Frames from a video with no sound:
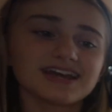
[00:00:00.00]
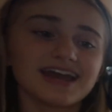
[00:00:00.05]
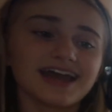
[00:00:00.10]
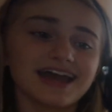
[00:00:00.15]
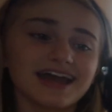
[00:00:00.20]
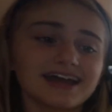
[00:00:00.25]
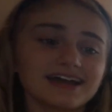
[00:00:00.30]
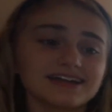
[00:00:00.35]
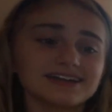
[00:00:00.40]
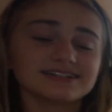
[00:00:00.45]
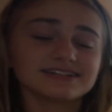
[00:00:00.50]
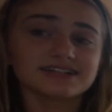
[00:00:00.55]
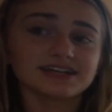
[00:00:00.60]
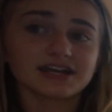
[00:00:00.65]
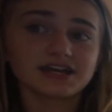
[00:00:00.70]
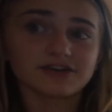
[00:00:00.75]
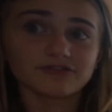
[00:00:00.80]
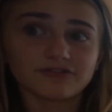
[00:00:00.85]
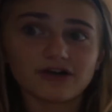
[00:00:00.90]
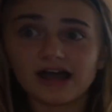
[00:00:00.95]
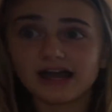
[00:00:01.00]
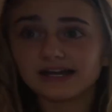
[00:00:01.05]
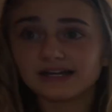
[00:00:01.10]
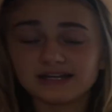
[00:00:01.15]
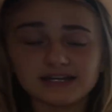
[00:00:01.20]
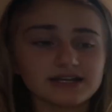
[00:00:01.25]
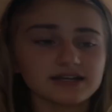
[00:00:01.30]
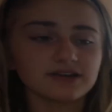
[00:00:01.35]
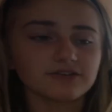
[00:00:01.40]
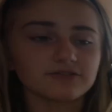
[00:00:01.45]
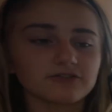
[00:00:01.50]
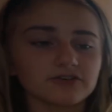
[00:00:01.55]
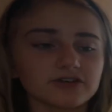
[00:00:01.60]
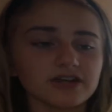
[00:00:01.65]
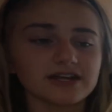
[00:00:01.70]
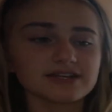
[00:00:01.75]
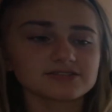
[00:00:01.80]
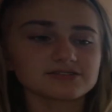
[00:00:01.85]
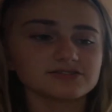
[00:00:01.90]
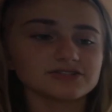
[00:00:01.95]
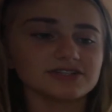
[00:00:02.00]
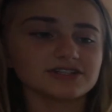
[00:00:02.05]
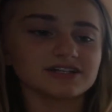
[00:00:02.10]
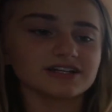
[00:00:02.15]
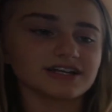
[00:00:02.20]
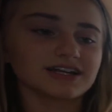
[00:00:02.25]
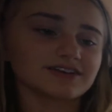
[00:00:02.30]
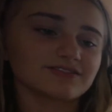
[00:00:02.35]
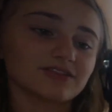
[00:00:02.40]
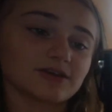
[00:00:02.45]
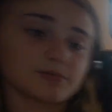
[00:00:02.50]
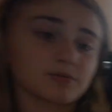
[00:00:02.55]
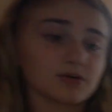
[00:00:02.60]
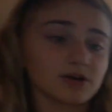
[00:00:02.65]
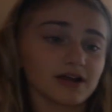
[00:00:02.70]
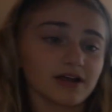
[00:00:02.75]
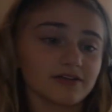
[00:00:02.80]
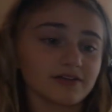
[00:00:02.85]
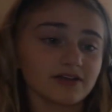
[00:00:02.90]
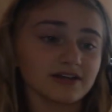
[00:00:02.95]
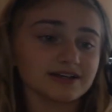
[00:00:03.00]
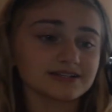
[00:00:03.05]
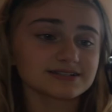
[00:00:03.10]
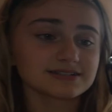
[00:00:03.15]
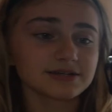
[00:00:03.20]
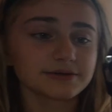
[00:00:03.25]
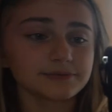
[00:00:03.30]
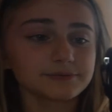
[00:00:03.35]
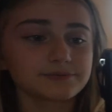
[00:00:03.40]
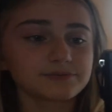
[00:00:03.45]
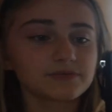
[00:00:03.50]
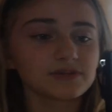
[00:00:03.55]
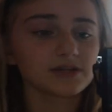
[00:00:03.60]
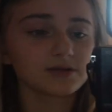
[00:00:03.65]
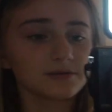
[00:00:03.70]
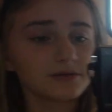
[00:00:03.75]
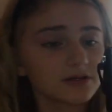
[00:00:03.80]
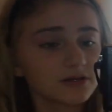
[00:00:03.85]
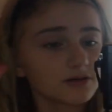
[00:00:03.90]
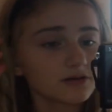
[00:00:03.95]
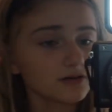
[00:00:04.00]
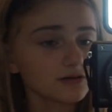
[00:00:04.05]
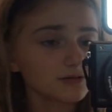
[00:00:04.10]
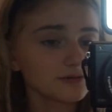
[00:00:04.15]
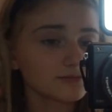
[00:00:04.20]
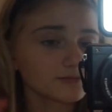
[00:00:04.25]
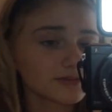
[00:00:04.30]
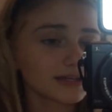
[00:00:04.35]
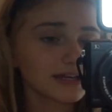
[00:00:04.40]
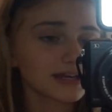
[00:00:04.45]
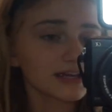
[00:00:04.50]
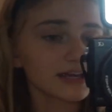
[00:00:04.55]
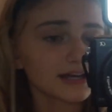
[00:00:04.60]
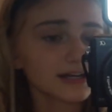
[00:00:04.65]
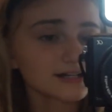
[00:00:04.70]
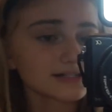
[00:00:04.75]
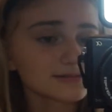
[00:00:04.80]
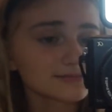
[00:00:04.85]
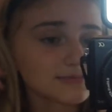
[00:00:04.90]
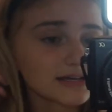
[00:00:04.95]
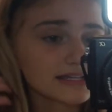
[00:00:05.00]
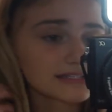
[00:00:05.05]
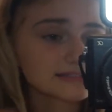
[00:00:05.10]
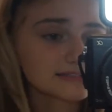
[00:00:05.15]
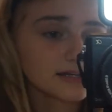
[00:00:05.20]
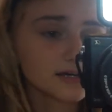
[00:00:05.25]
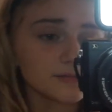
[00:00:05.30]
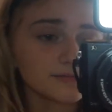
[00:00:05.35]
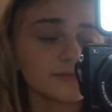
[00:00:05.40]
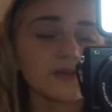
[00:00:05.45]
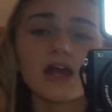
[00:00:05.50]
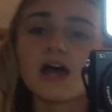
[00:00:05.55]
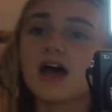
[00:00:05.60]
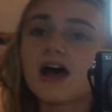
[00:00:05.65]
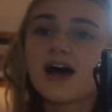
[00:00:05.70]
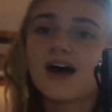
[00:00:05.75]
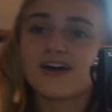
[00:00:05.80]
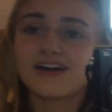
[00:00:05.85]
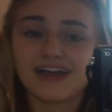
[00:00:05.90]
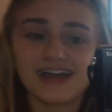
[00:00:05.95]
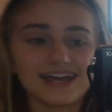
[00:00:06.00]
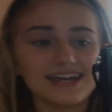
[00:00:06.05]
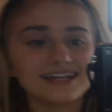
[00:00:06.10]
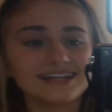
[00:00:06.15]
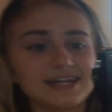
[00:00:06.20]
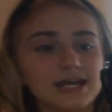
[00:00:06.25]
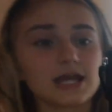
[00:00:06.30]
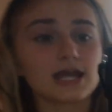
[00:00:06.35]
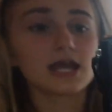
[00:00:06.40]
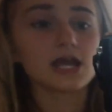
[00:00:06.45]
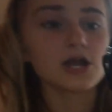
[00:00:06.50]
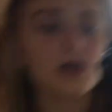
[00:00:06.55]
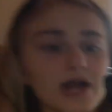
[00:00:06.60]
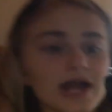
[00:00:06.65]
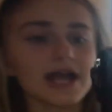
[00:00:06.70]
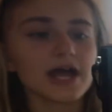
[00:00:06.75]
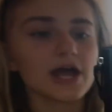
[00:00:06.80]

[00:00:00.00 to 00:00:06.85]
and if I need it for that school year, like if they put it on the list. So here we go. Oh, my hair is messed up. Okay, here I